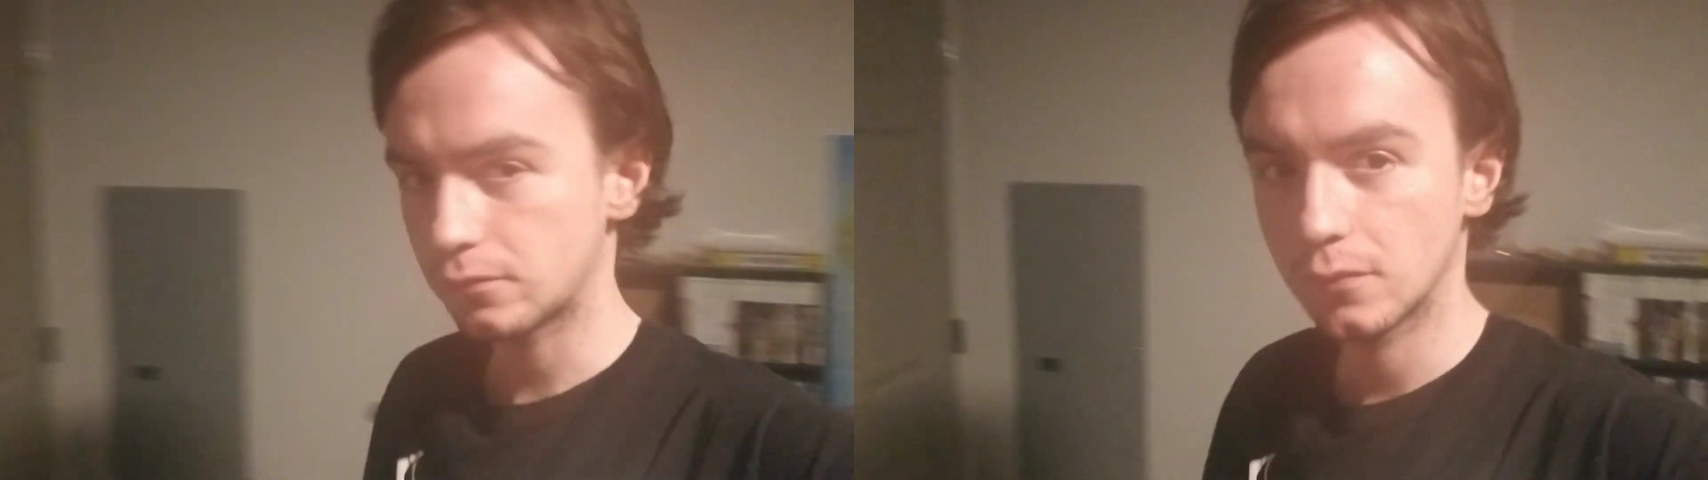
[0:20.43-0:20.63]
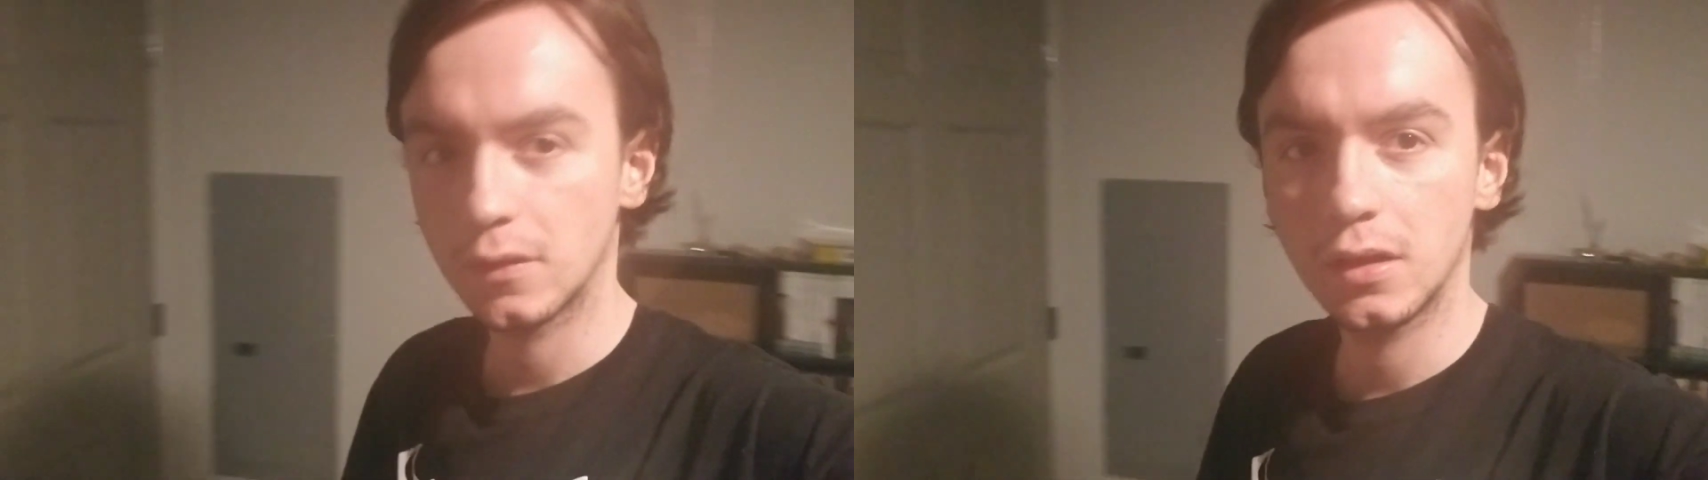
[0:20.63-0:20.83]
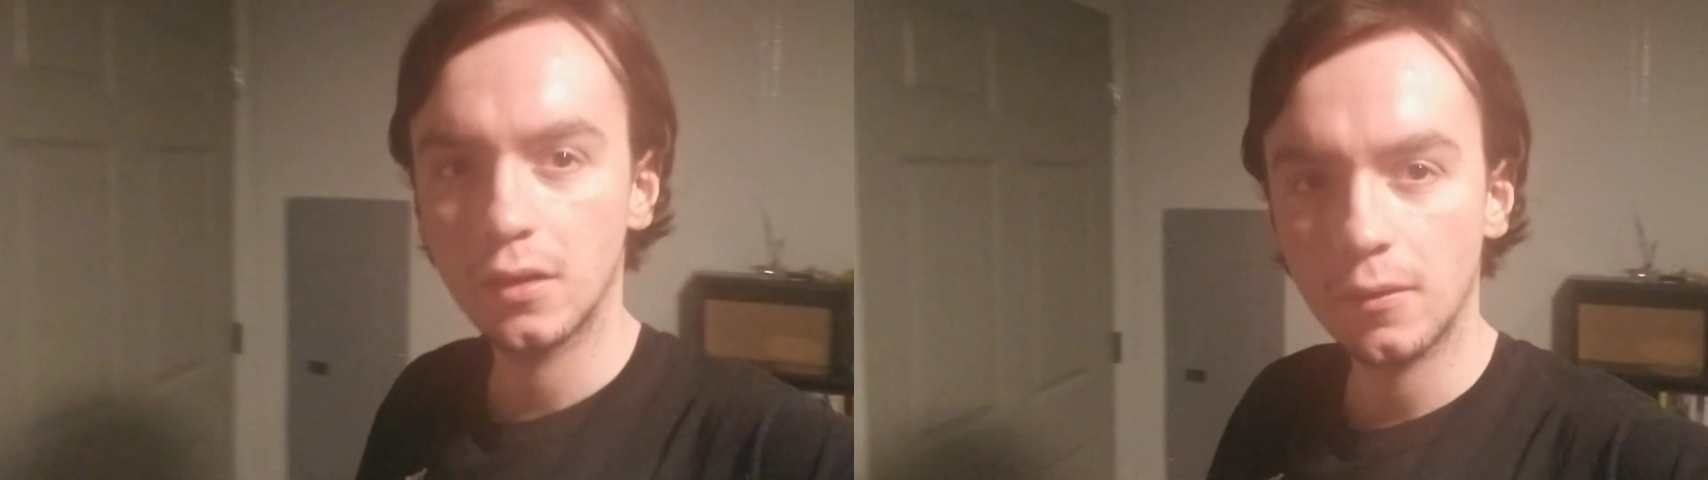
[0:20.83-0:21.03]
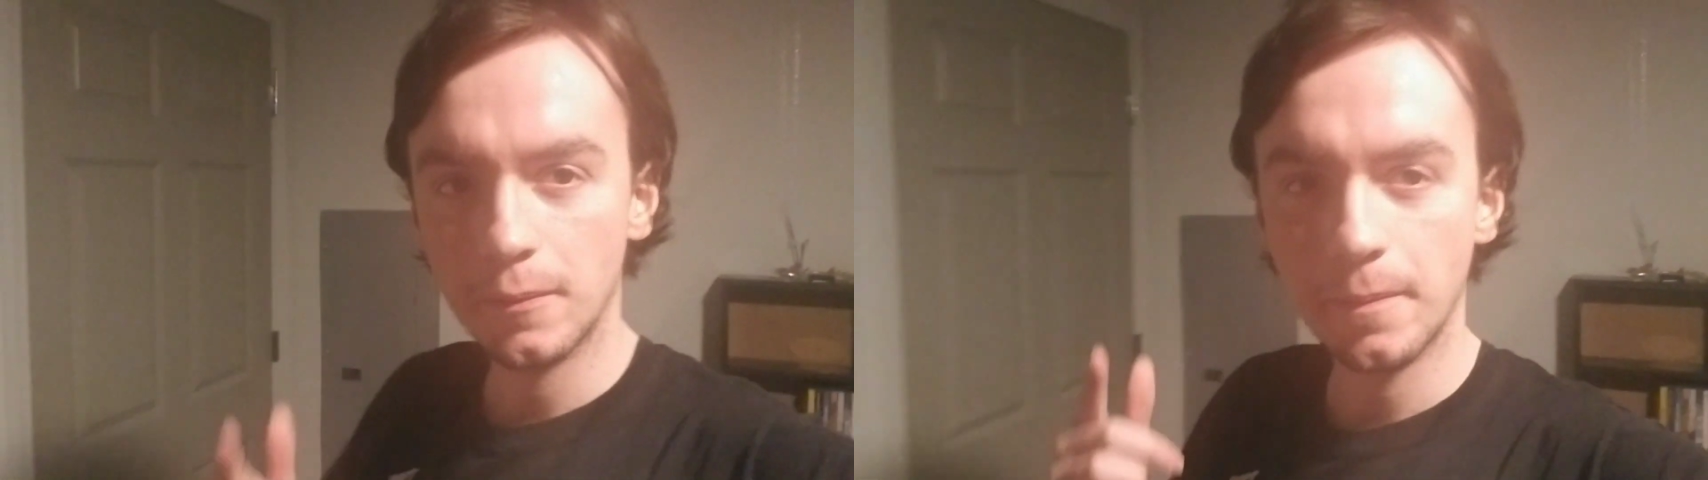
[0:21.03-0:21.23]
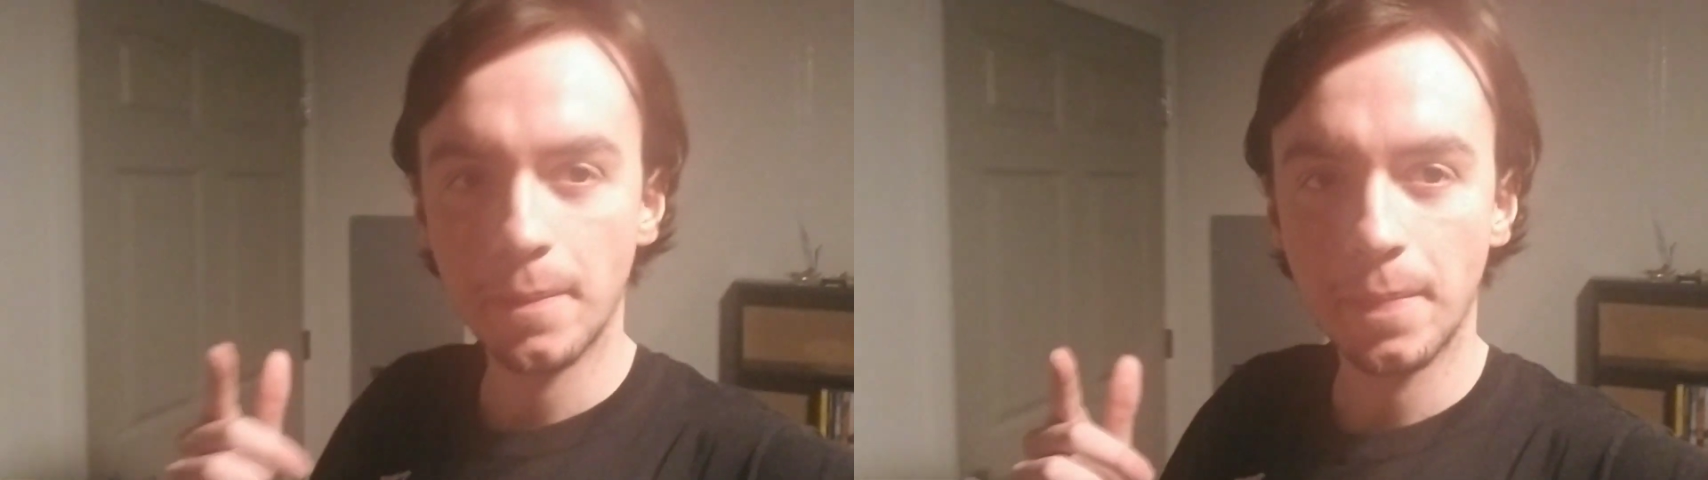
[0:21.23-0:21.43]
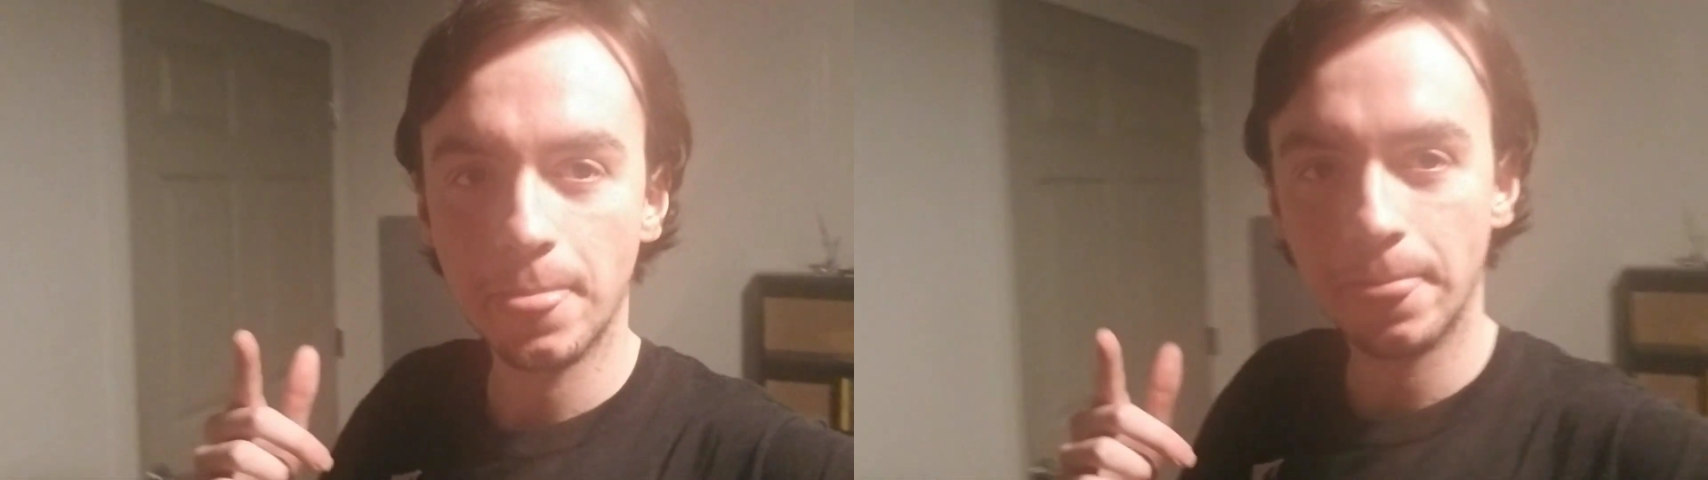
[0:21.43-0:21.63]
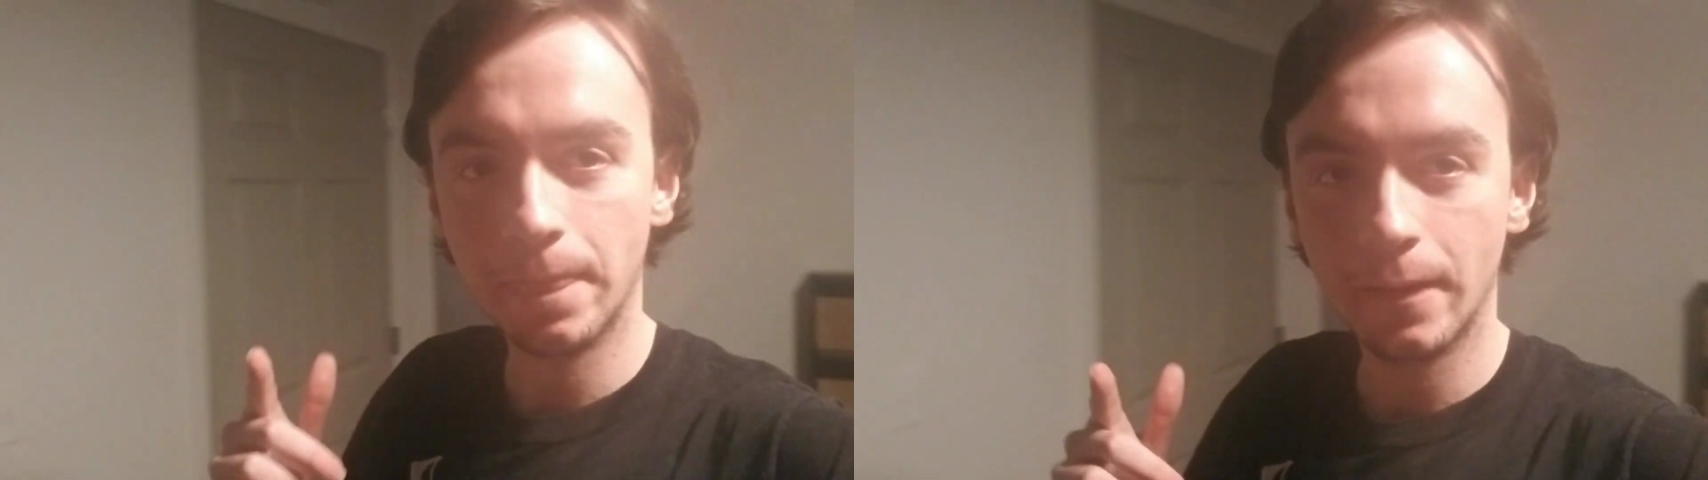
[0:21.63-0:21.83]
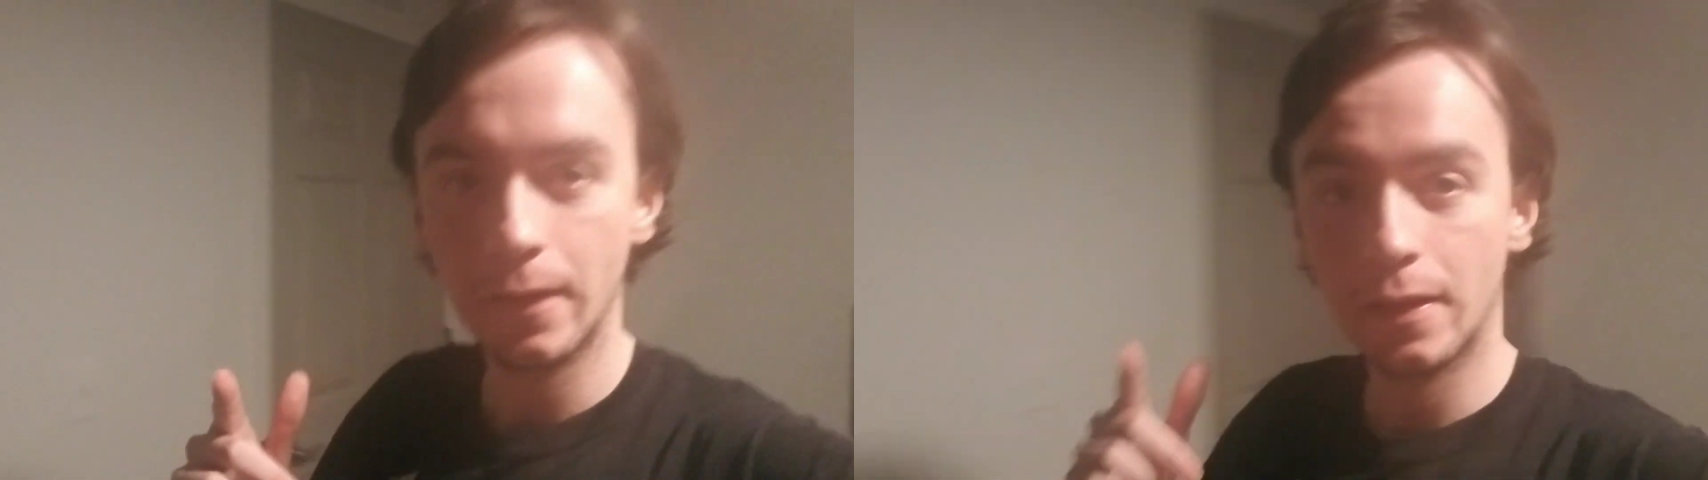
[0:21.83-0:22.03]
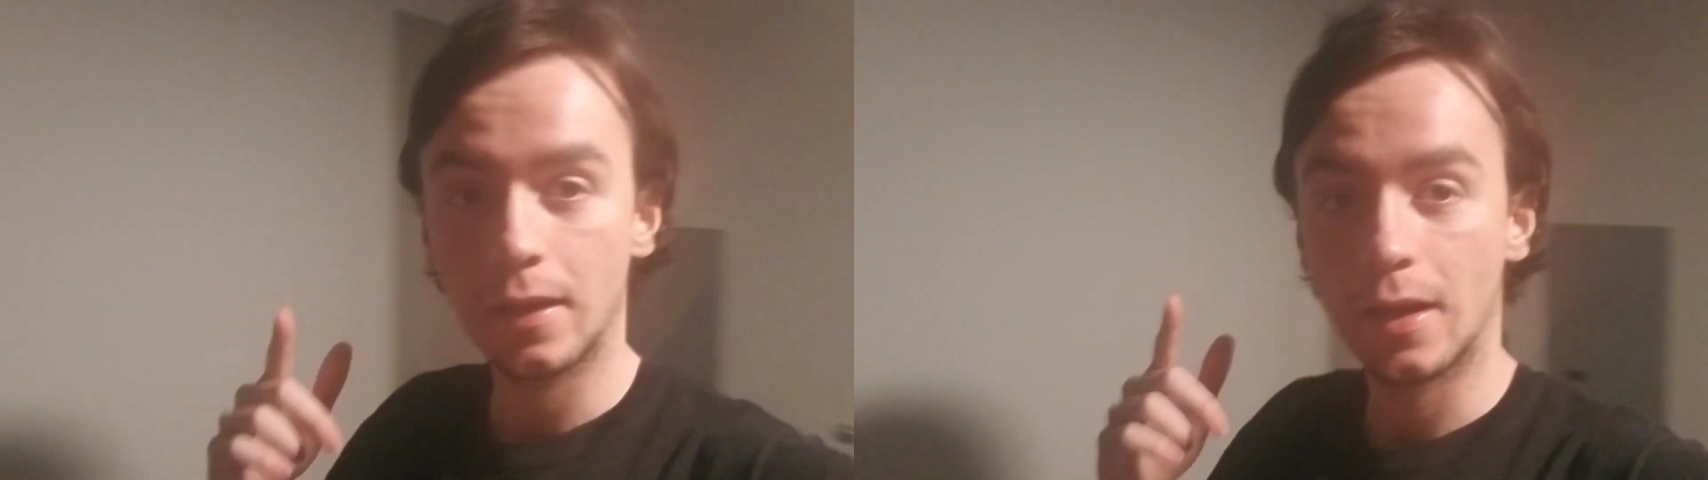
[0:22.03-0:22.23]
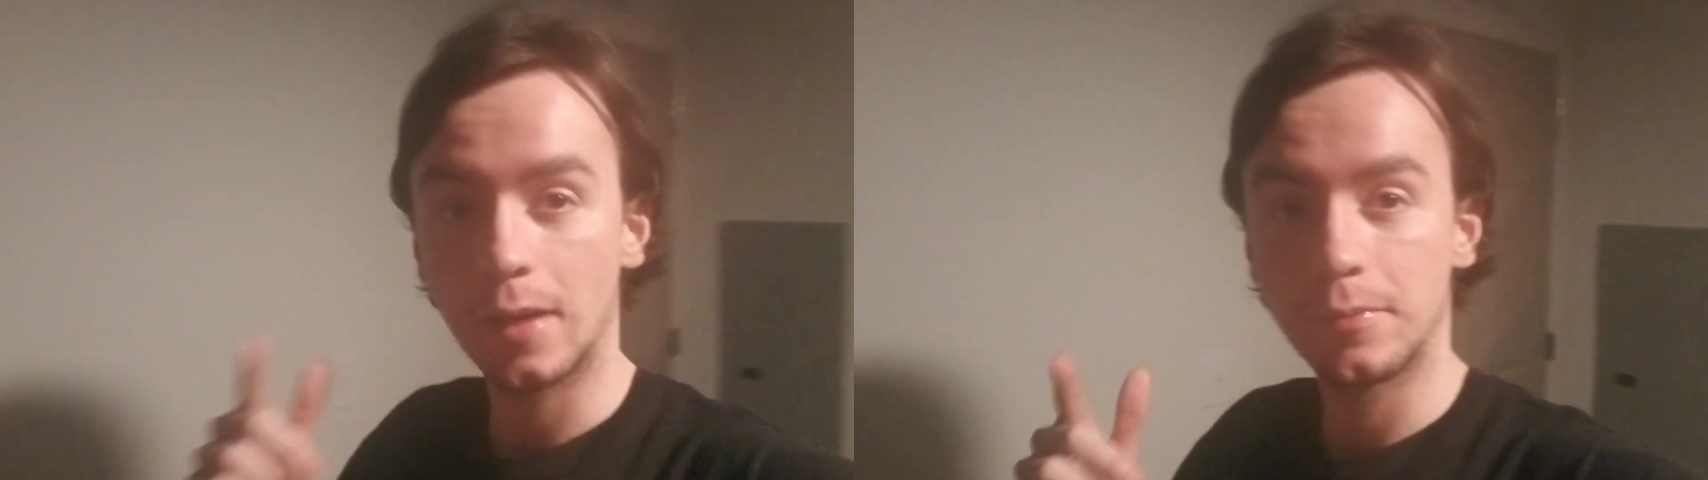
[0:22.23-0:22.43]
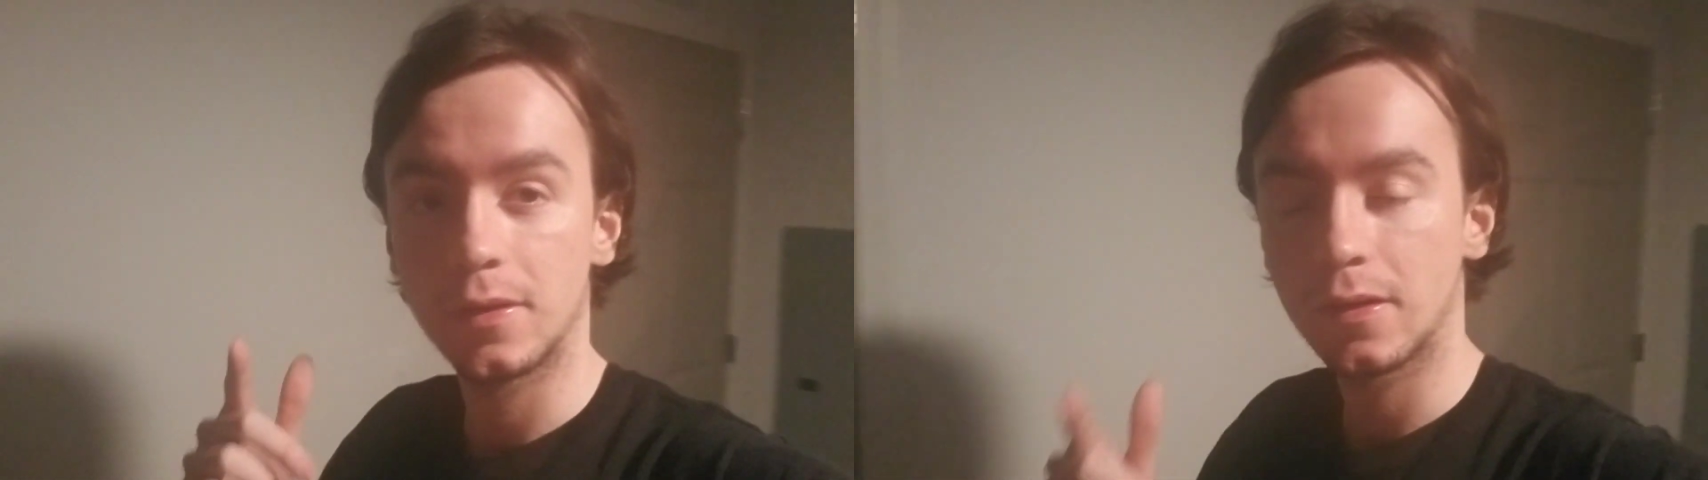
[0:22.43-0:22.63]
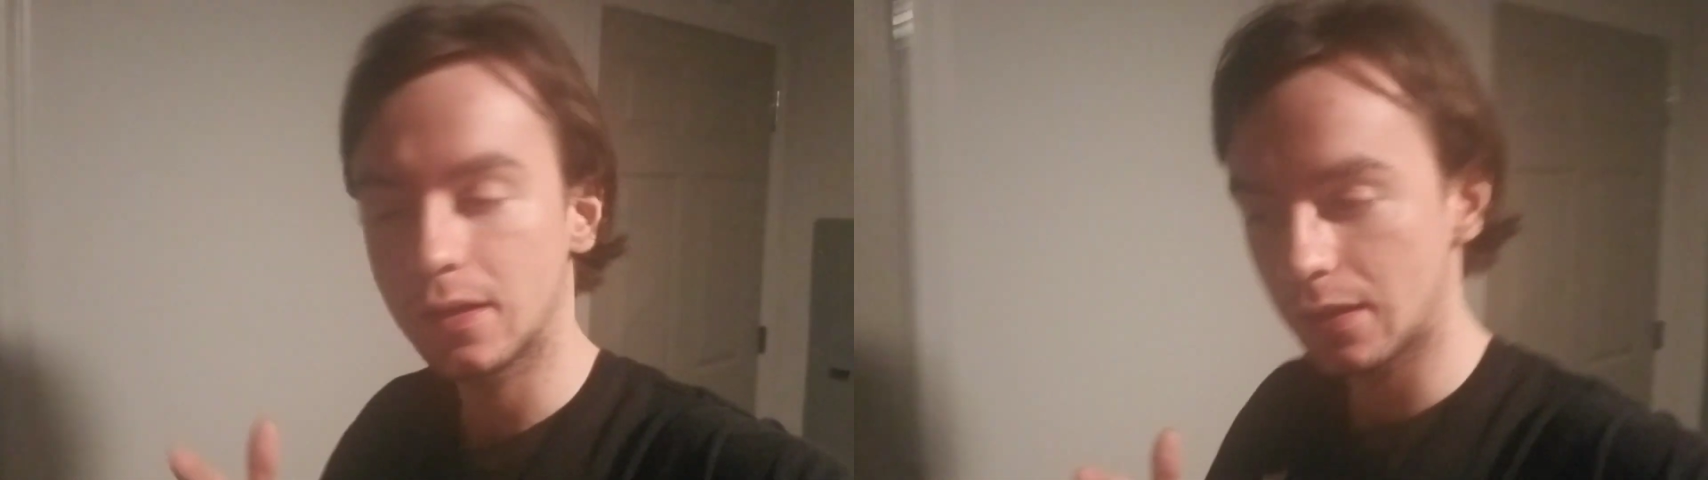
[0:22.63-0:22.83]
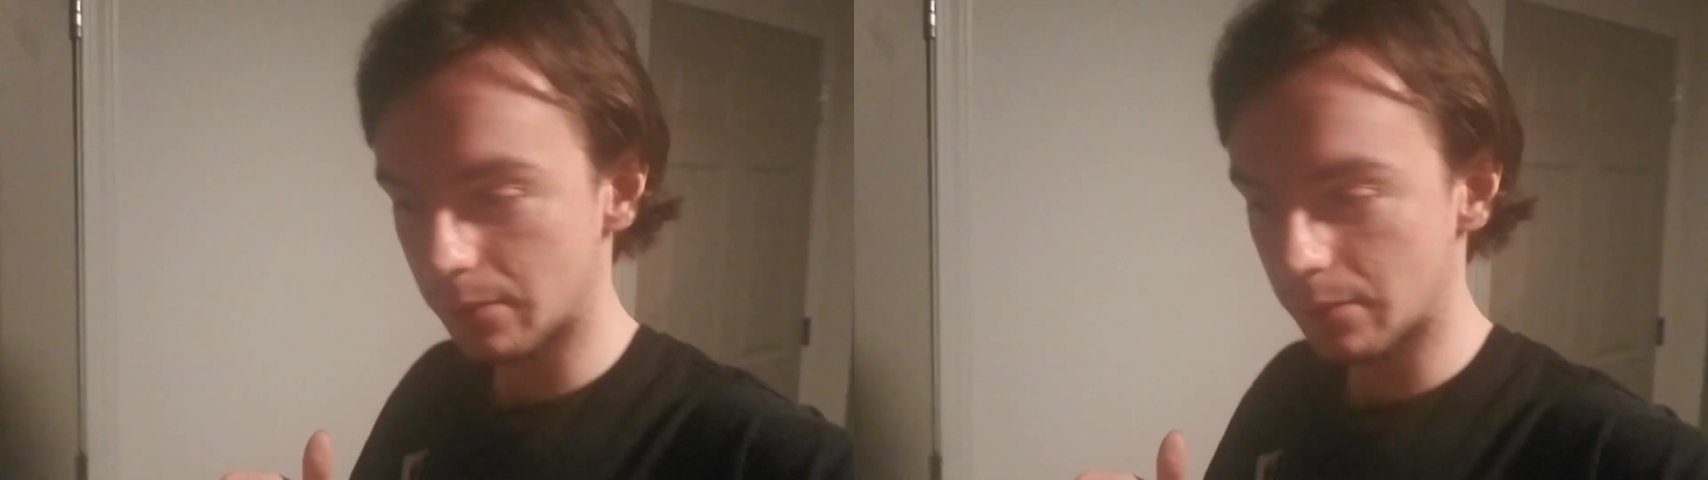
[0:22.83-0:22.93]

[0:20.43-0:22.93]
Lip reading: you know, I've been thinking